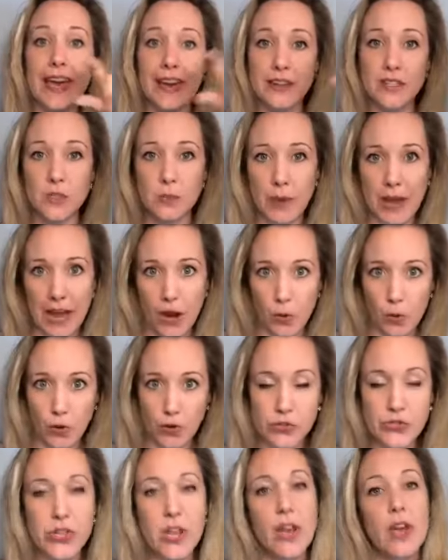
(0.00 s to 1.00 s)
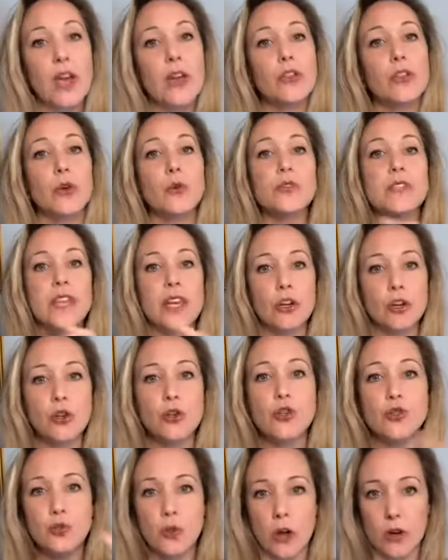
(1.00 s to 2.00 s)
exPowers, those inner
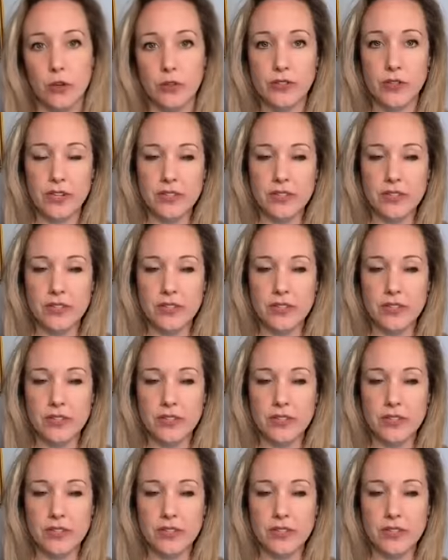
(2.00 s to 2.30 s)
struggles.